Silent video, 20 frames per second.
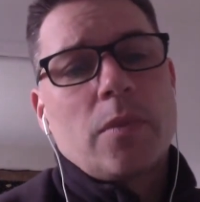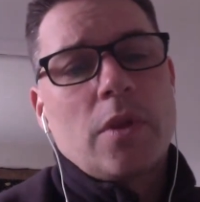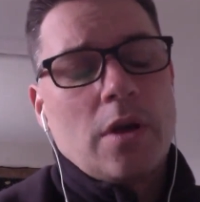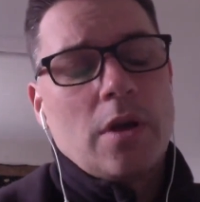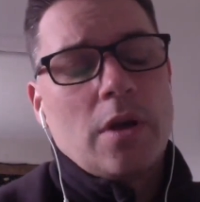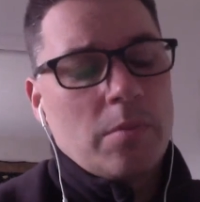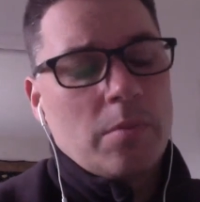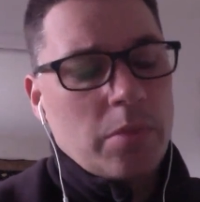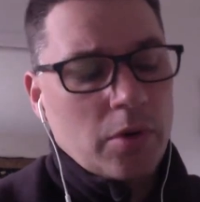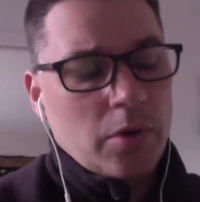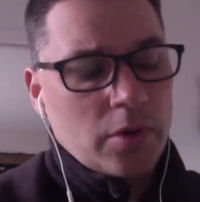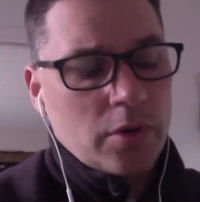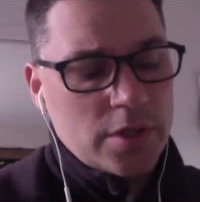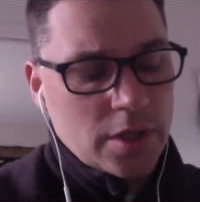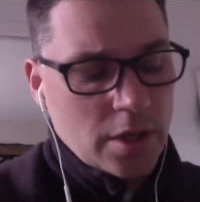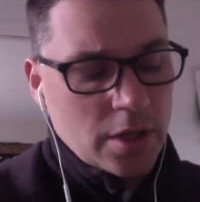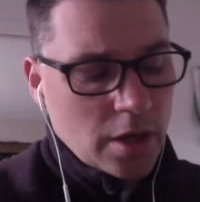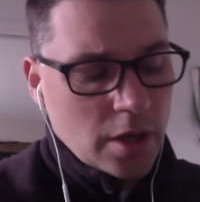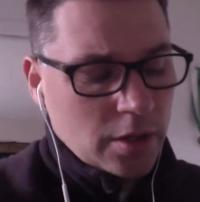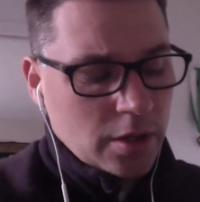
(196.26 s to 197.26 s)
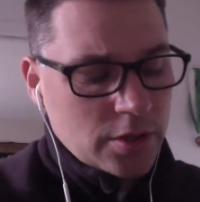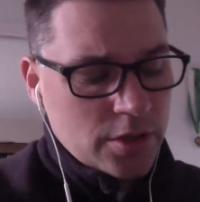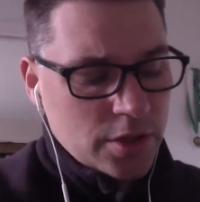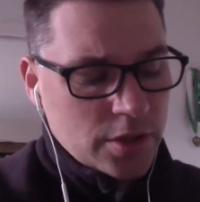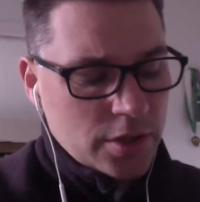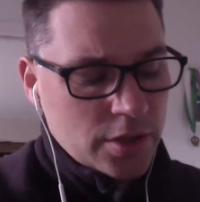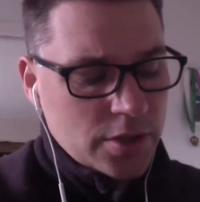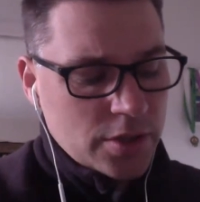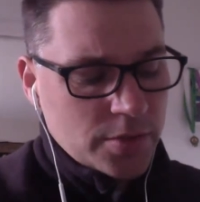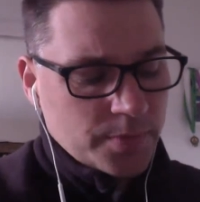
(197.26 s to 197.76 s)
Burlington
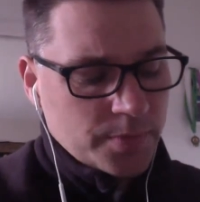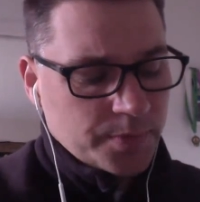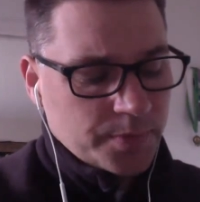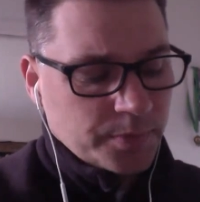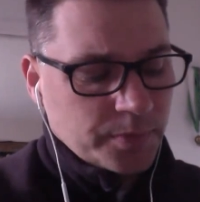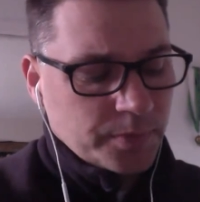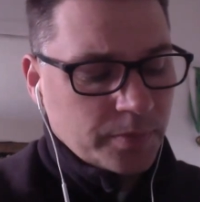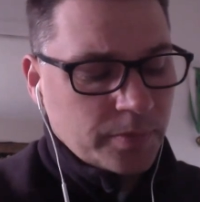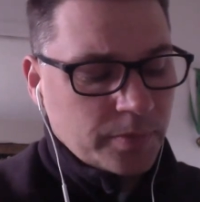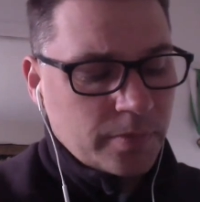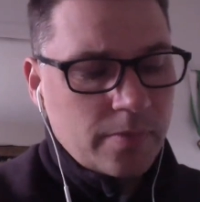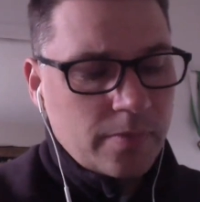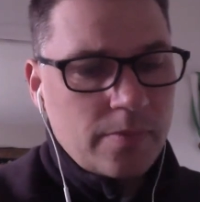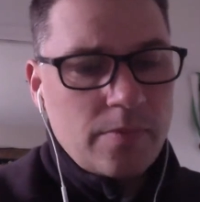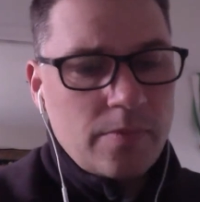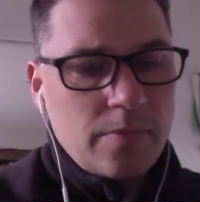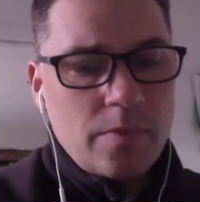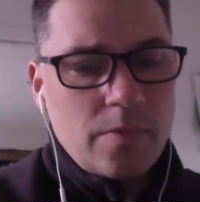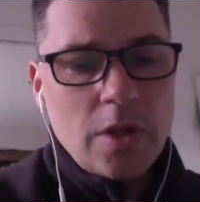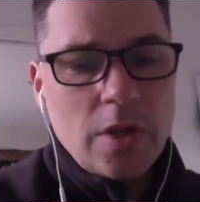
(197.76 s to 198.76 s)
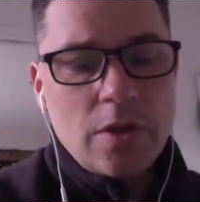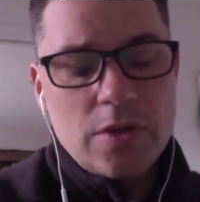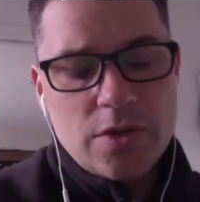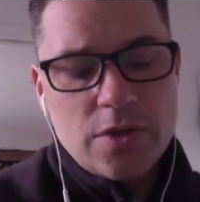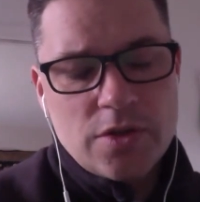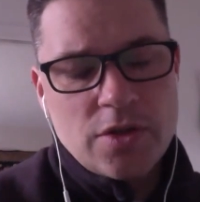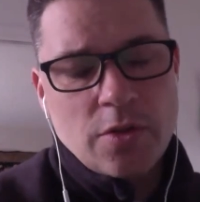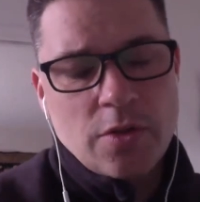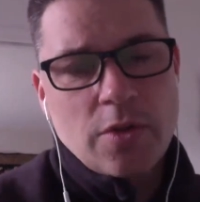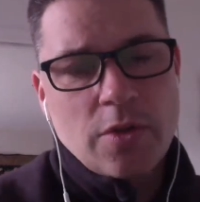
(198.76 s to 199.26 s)
College's,
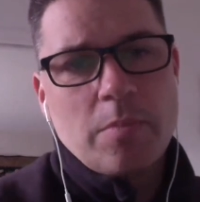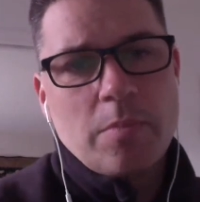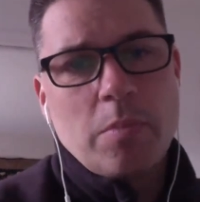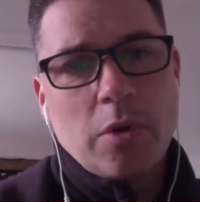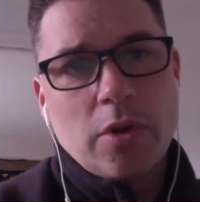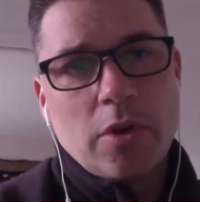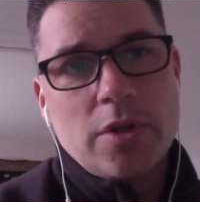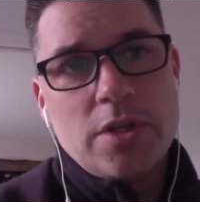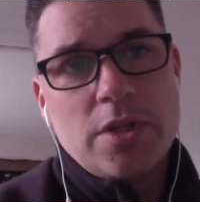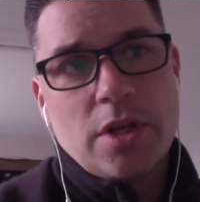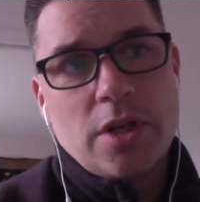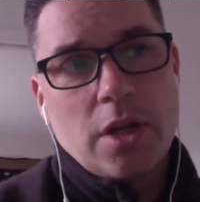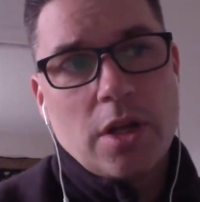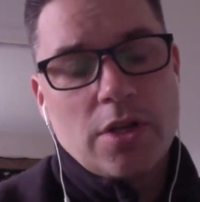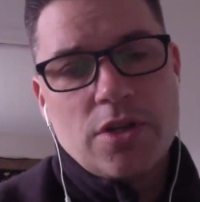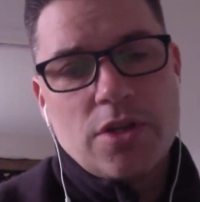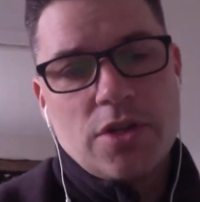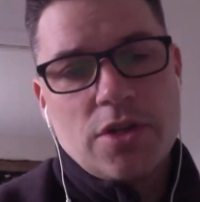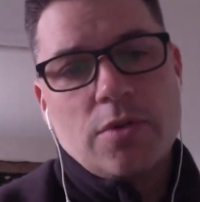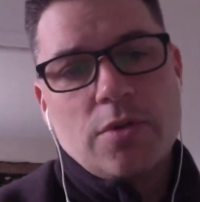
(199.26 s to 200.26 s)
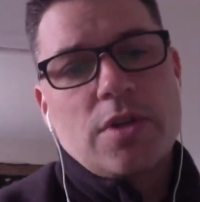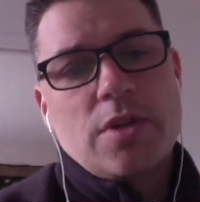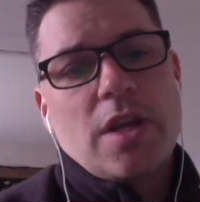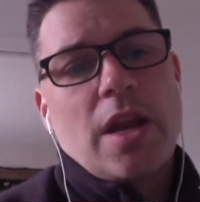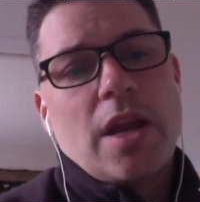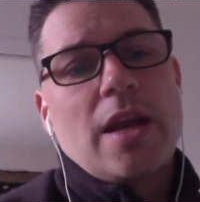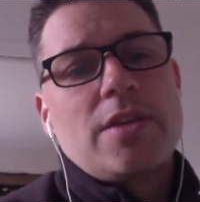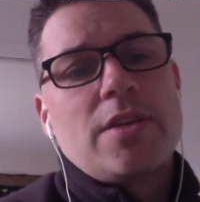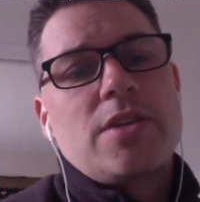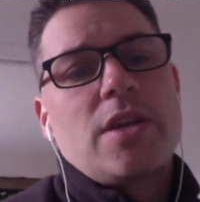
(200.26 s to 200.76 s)
so that Burlington College students can
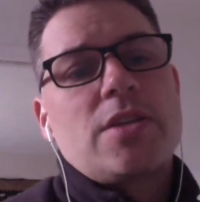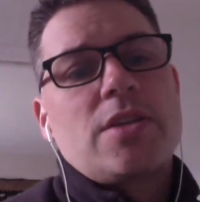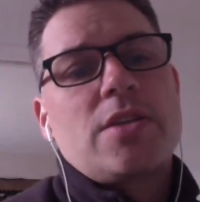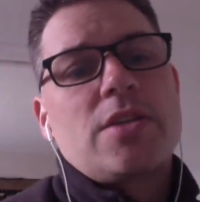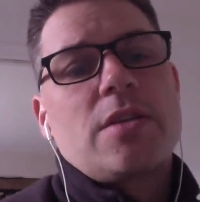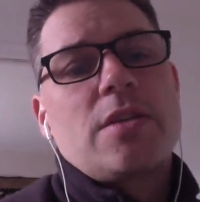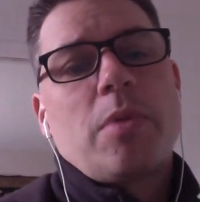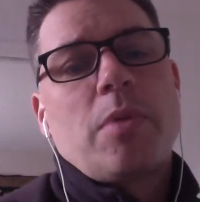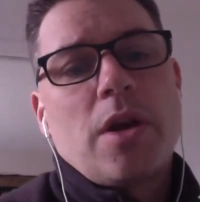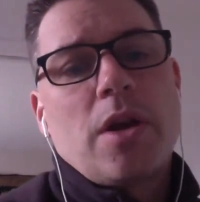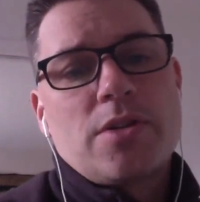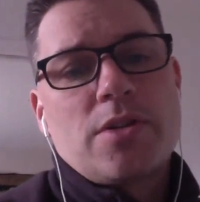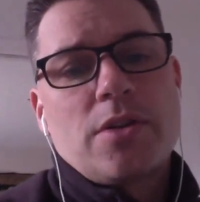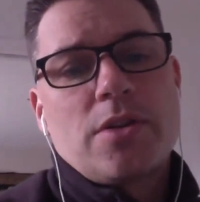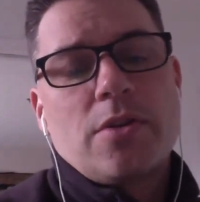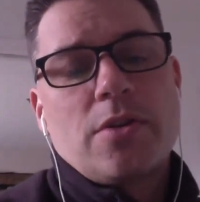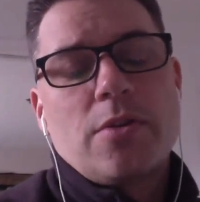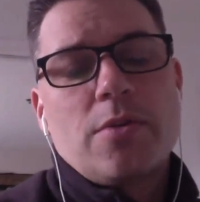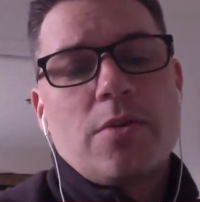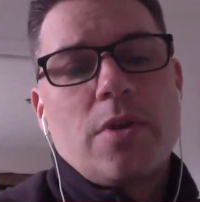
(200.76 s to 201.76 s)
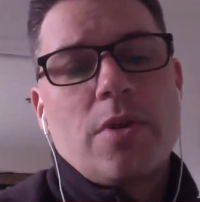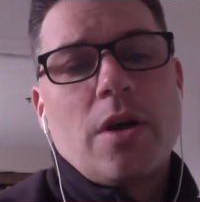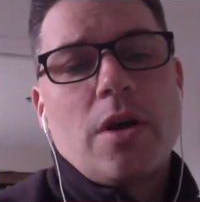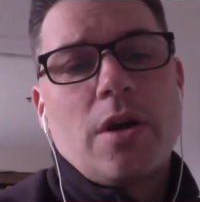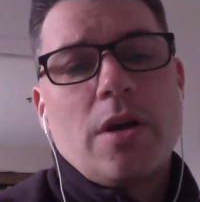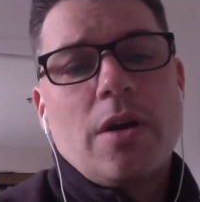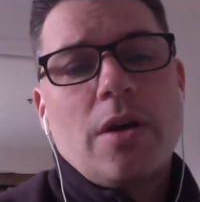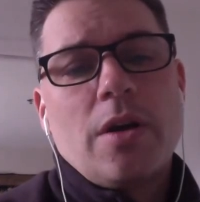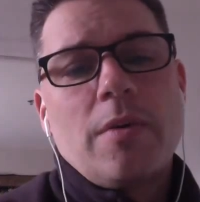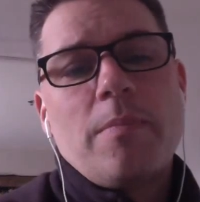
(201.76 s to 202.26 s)
access it, but also
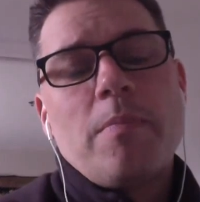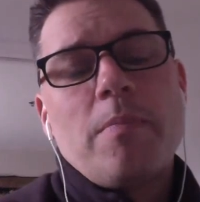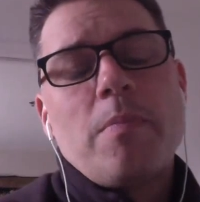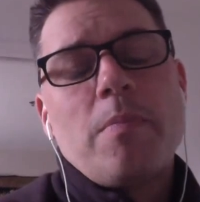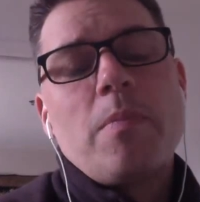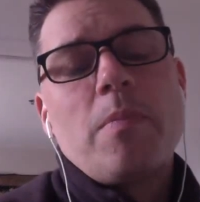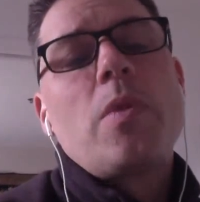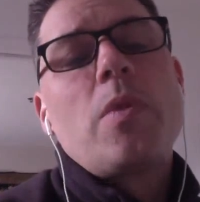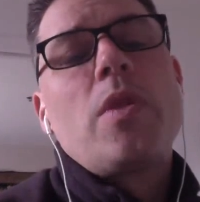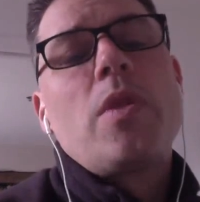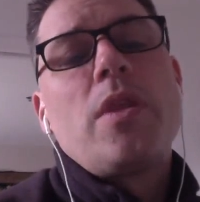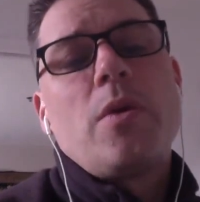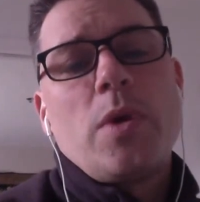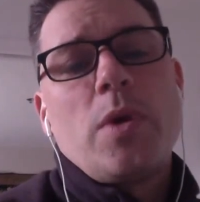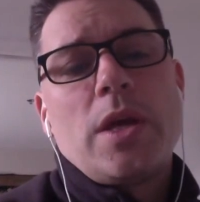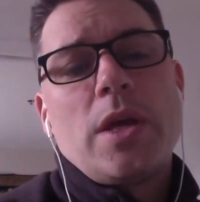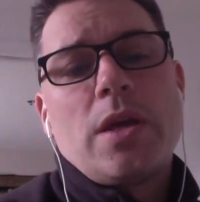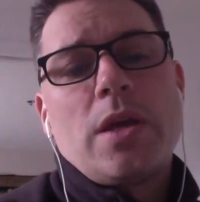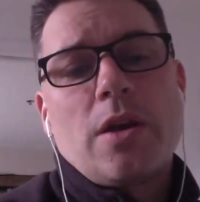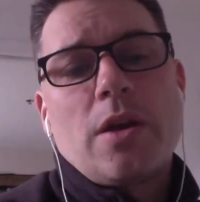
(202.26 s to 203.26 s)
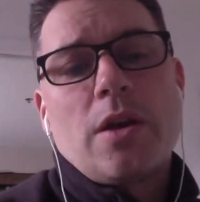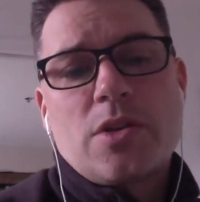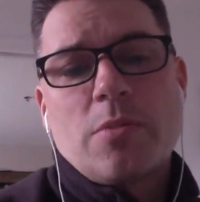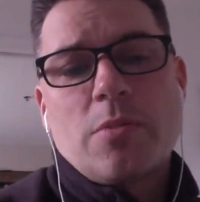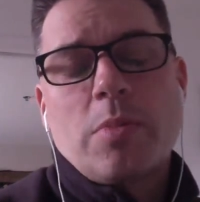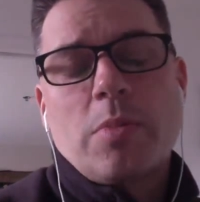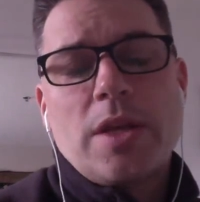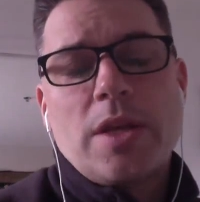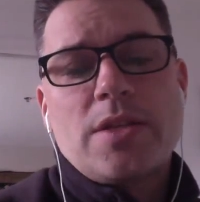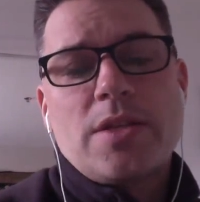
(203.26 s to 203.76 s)
that we can also
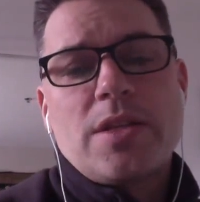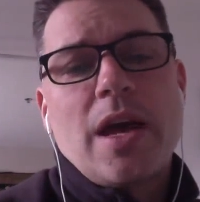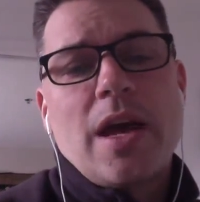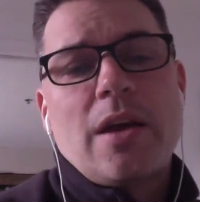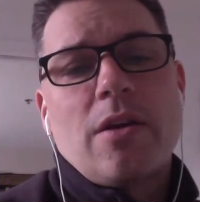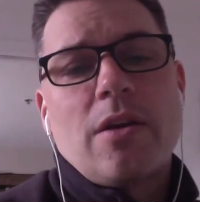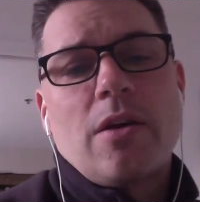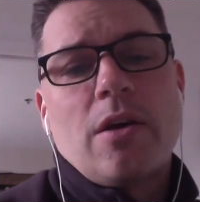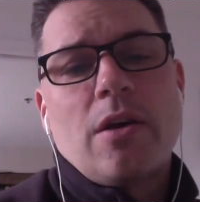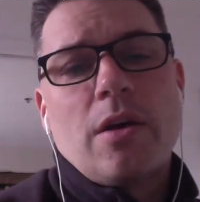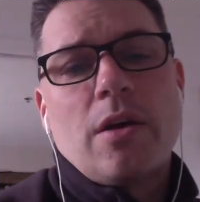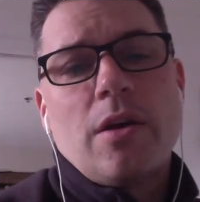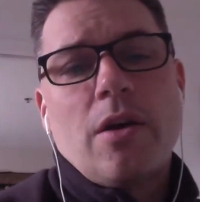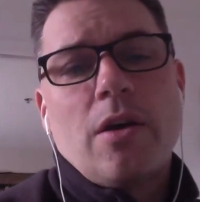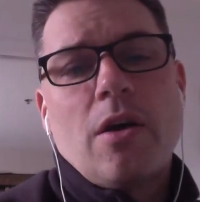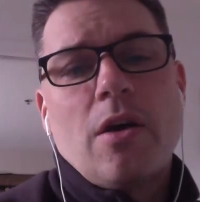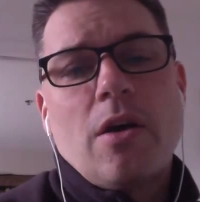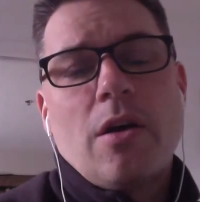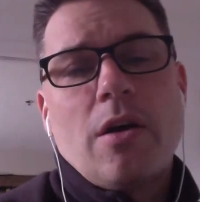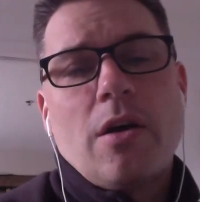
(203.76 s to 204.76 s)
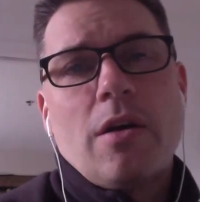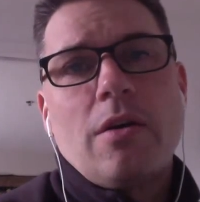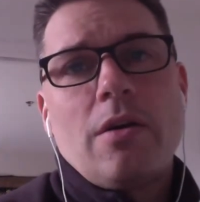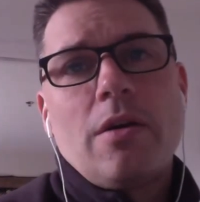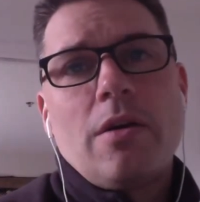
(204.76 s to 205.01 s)
place that on our